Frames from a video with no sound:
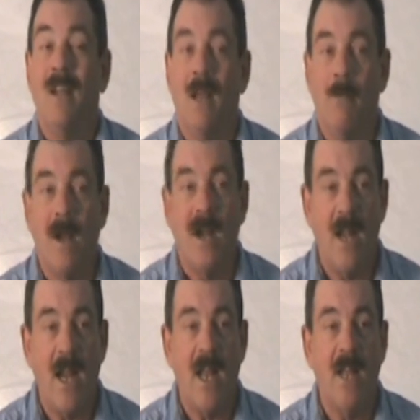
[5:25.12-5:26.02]
I might
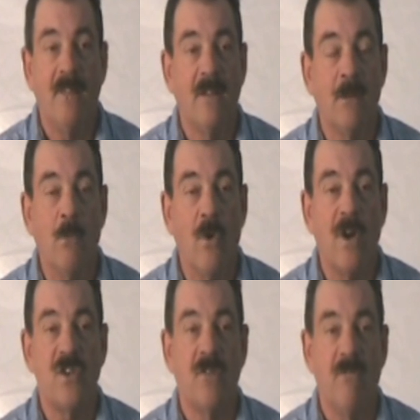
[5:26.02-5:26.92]
add that the
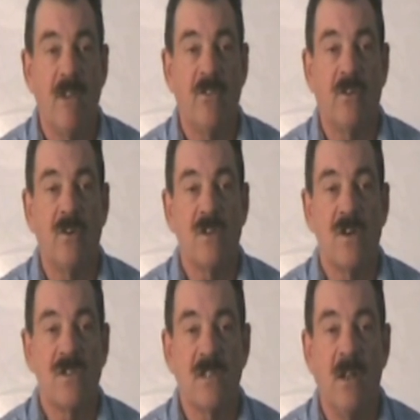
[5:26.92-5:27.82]
mortgage investors are
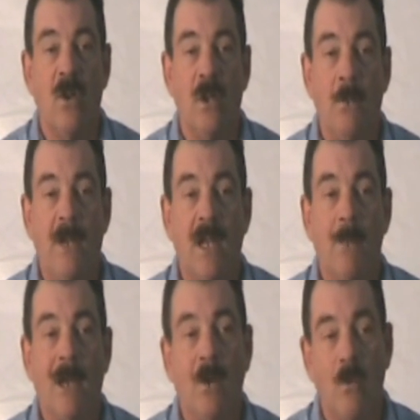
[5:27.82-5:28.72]
slowly
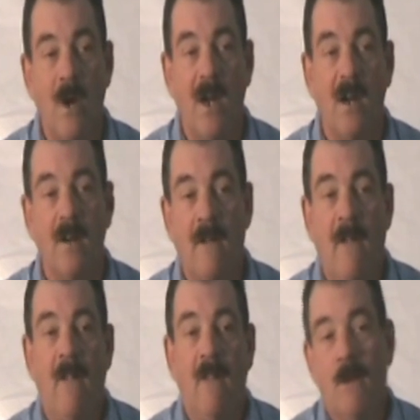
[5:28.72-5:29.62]
becoming aware
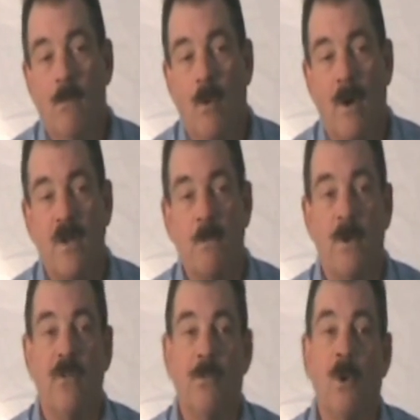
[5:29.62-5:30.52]
that mortgage
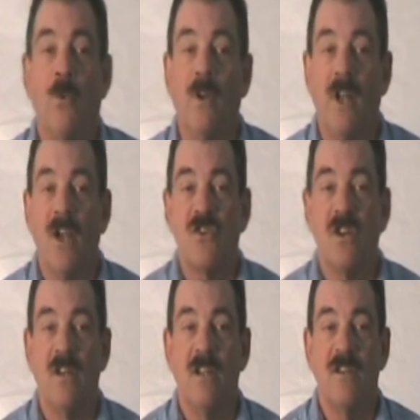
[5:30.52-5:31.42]
principal
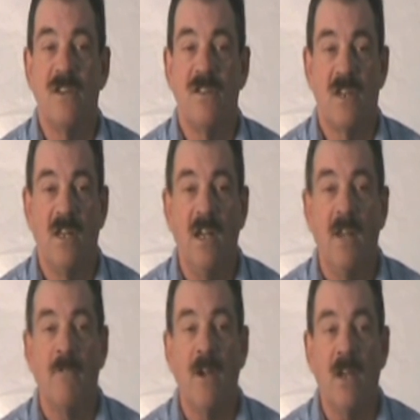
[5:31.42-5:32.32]
reduction is a
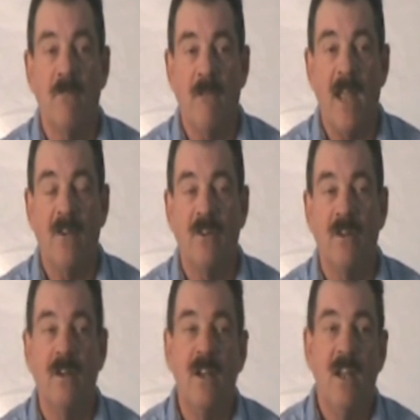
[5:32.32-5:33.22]
significant
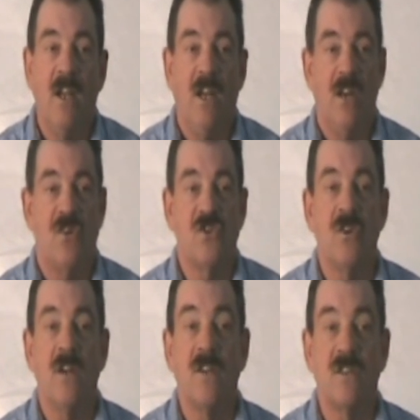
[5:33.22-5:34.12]
factor in
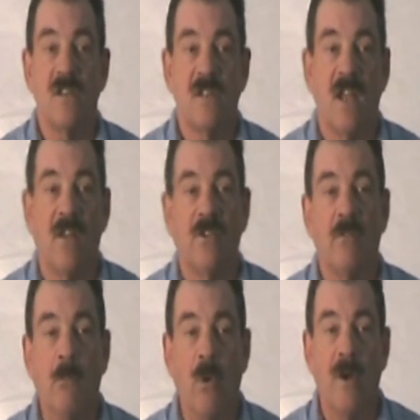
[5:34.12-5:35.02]
ensuring success
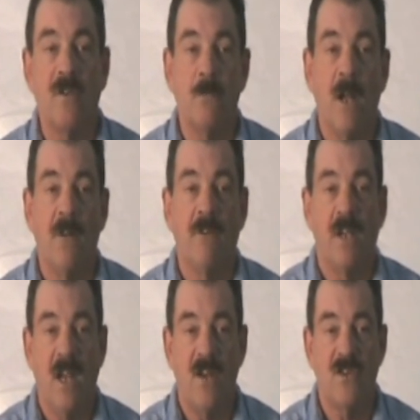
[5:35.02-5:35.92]
of mortgage
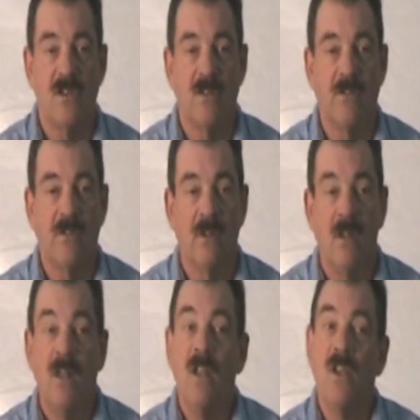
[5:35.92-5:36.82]
modifications.
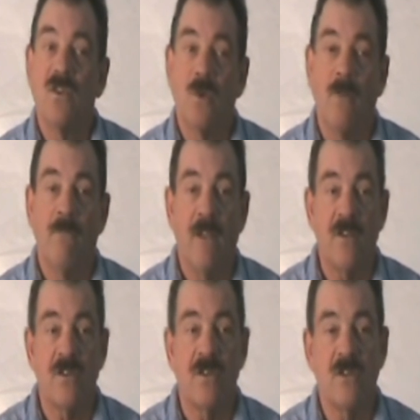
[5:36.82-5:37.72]
So
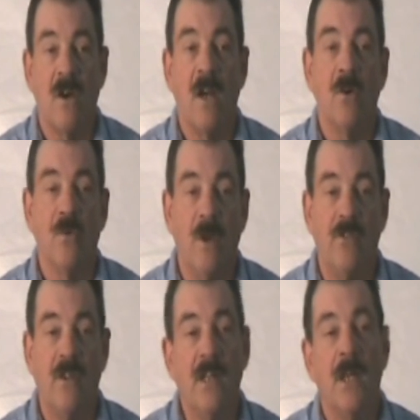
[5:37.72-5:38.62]
investors are
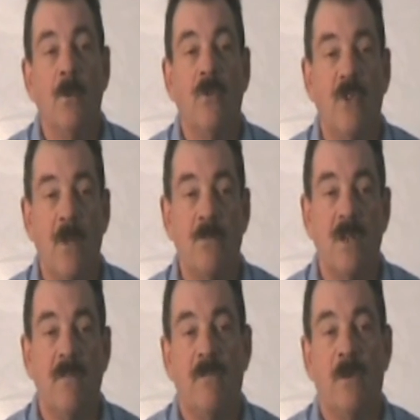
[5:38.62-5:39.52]
increasingly
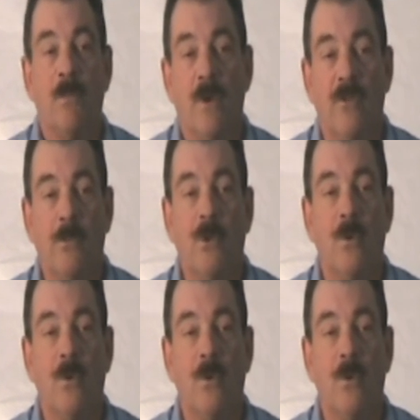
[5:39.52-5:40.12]
receptive to principal